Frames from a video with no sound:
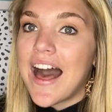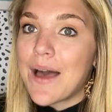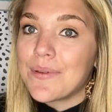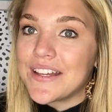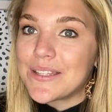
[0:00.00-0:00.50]

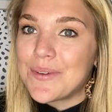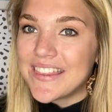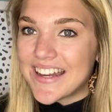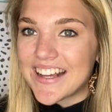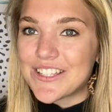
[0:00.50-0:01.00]
I plan to
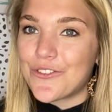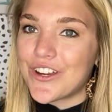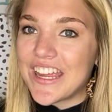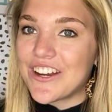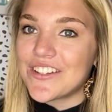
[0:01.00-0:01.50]
be the next 4
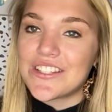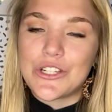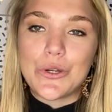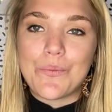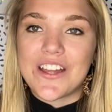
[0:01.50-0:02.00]
years,
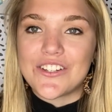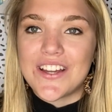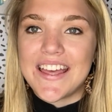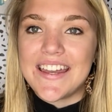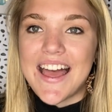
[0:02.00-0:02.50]
to major
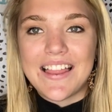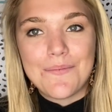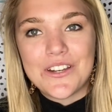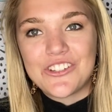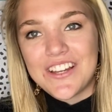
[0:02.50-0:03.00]
in
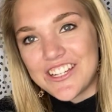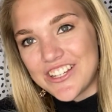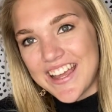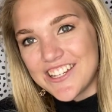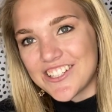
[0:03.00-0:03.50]
elementary
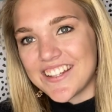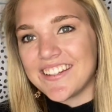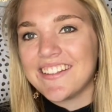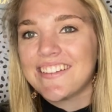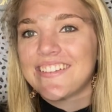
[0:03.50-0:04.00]
education.